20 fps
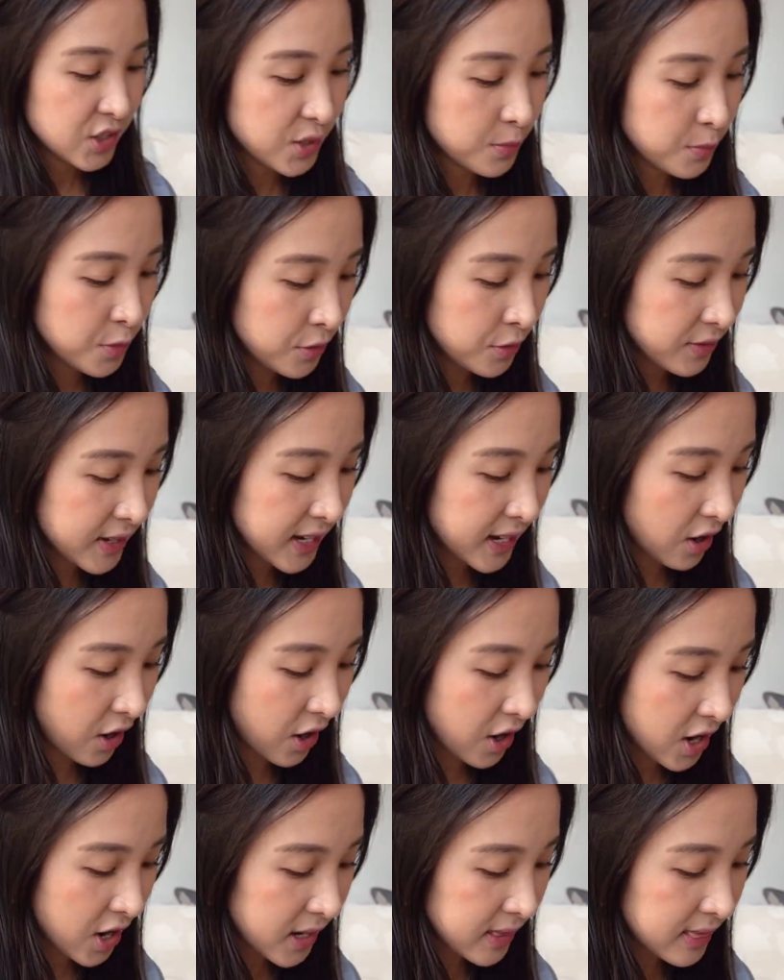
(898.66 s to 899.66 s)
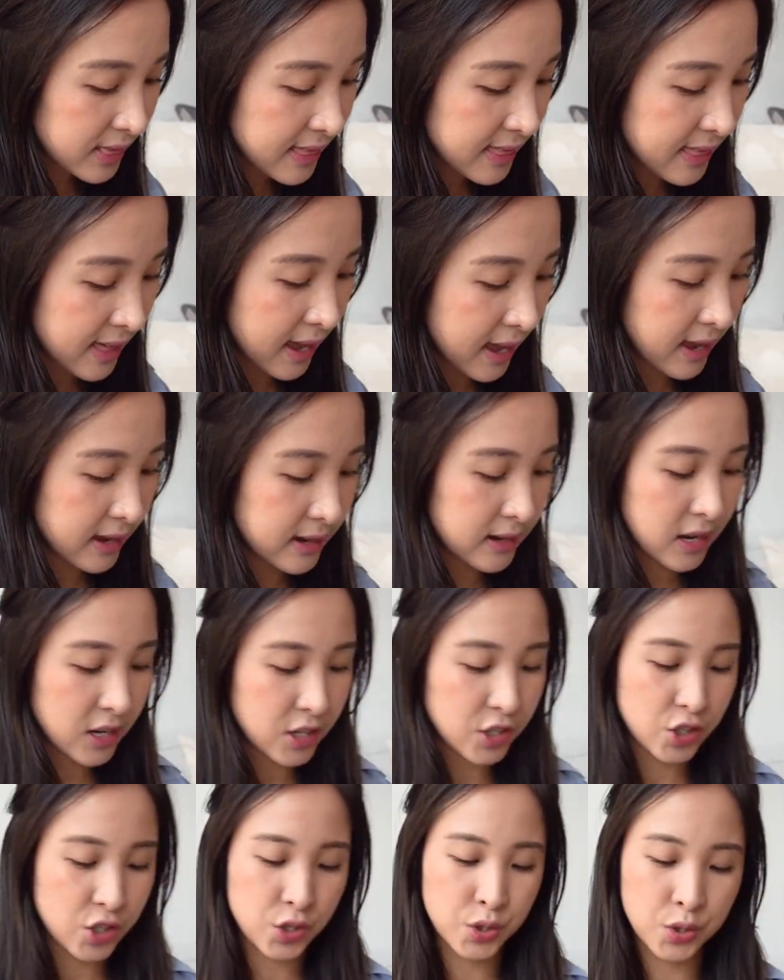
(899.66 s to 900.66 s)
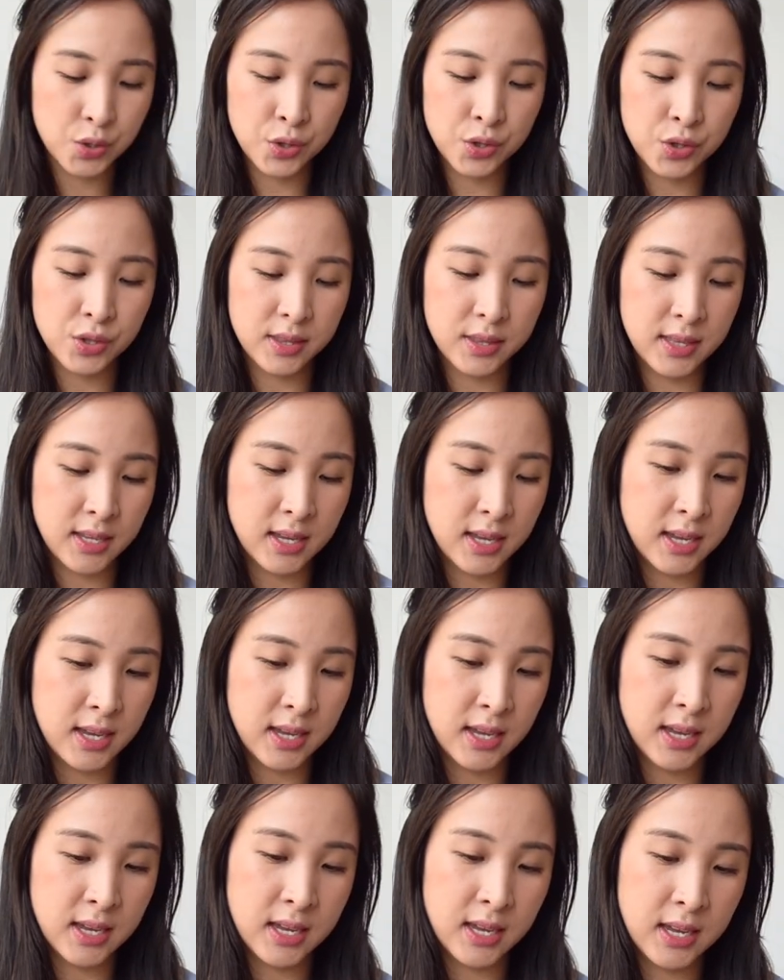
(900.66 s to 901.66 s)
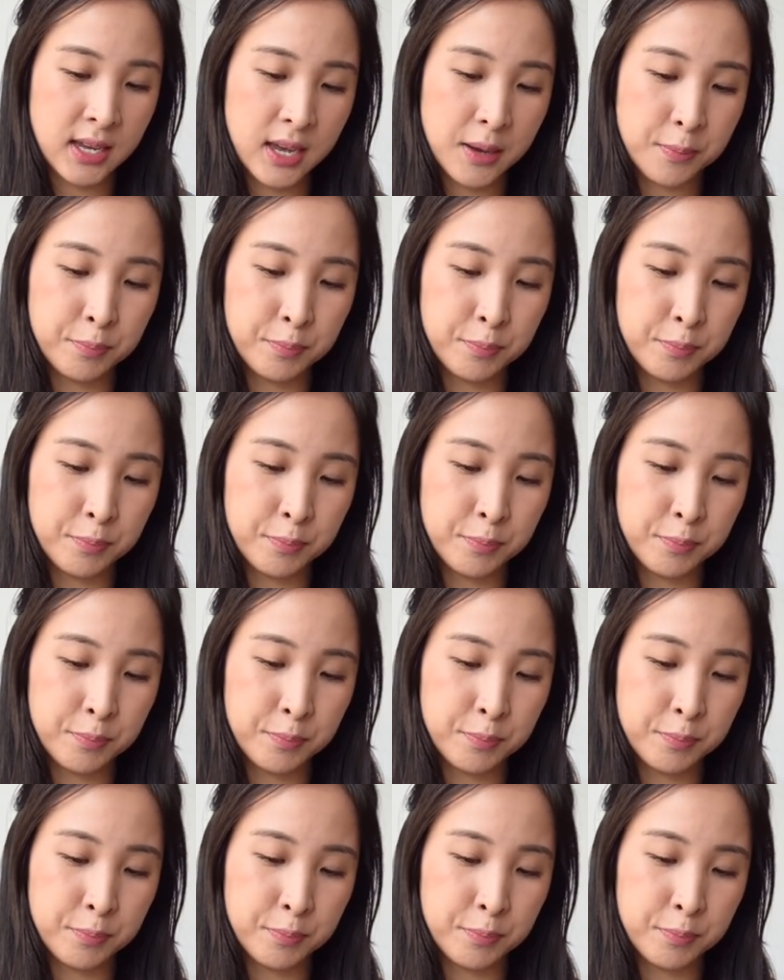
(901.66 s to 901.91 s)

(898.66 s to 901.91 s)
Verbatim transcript: So moving on then to the